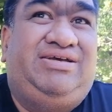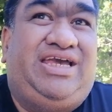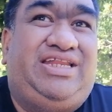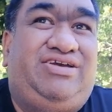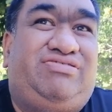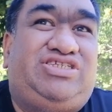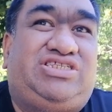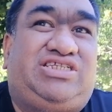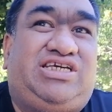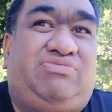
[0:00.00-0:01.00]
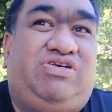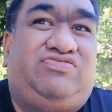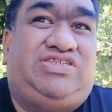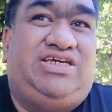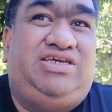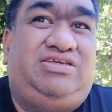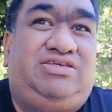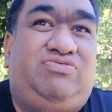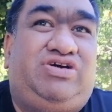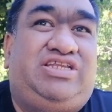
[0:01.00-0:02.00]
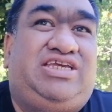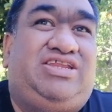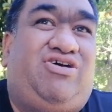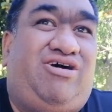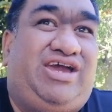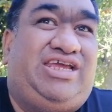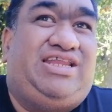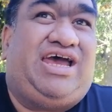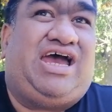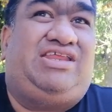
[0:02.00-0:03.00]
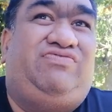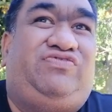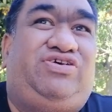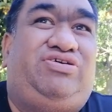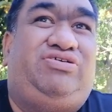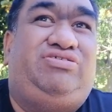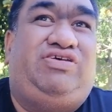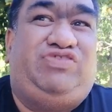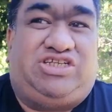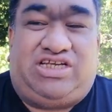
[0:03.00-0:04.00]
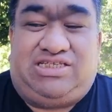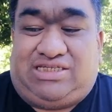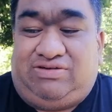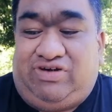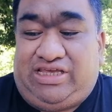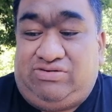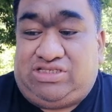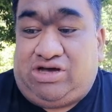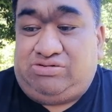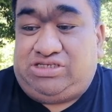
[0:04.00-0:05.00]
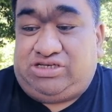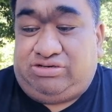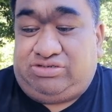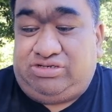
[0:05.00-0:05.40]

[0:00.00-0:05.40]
And he always used to tell me, see, you wouldn't get a hiding nard if you just did what you were told to do.